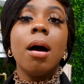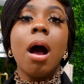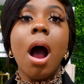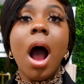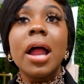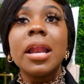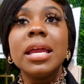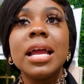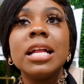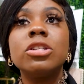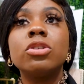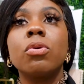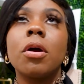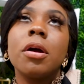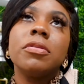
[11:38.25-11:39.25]

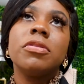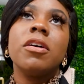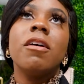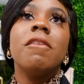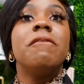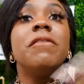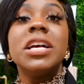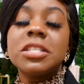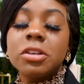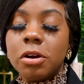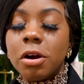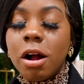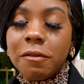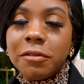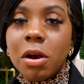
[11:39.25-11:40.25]
audience or the
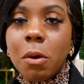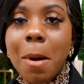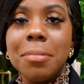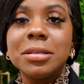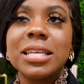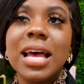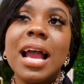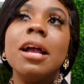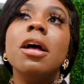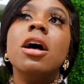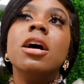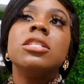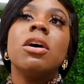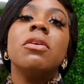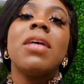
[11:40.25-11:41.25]
visitor of your website.
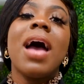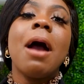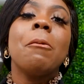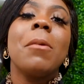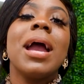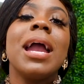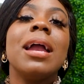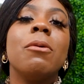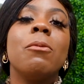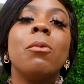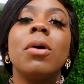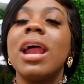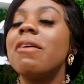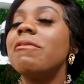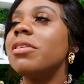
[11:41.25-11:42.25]
So that way,
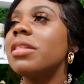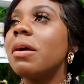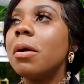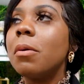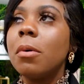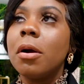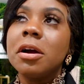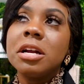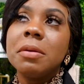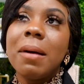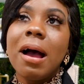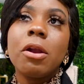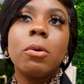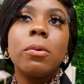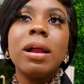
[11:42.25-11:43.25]
whatever they were worried
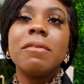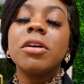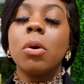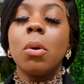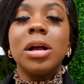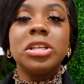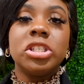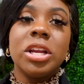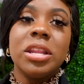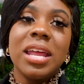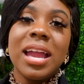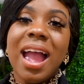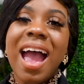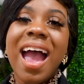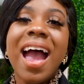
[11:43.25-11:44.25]
about or whatever question
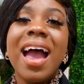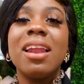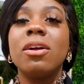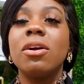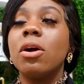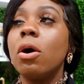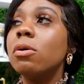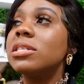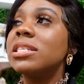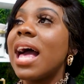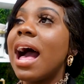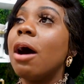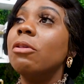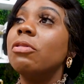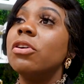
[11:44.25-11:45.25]
they had goes
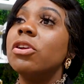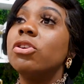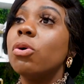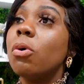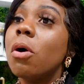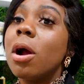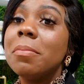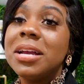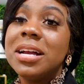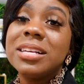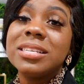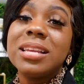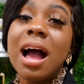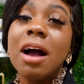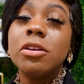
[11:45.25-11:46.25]
out the door,
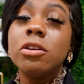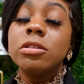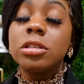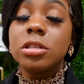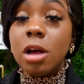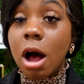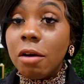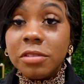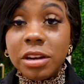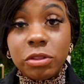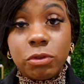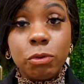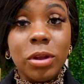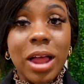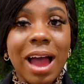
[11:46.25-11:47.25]
because now you solved
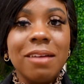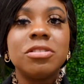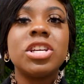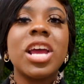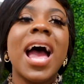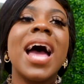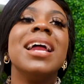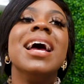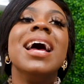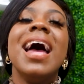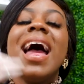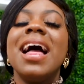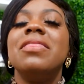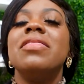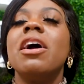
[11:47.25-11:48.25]
it through live chat,
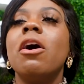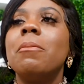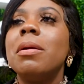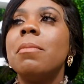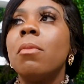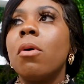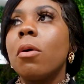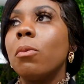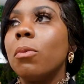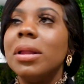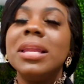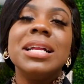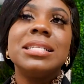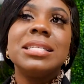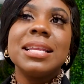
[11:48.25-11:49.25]
and they'll be more
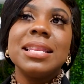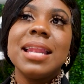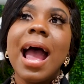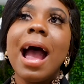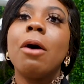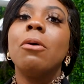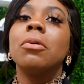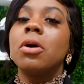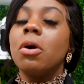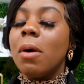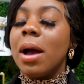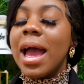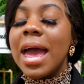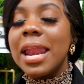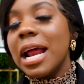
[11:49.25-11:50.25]
willing to now go
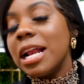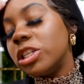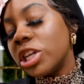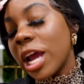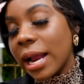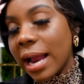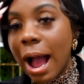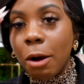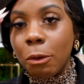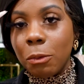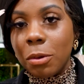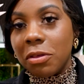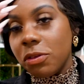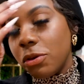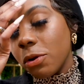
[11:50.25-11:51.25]
ahead and check out
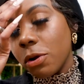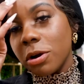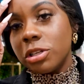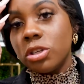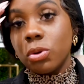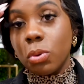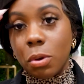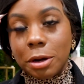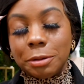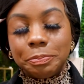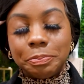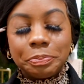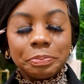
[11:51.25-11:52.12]
with your store.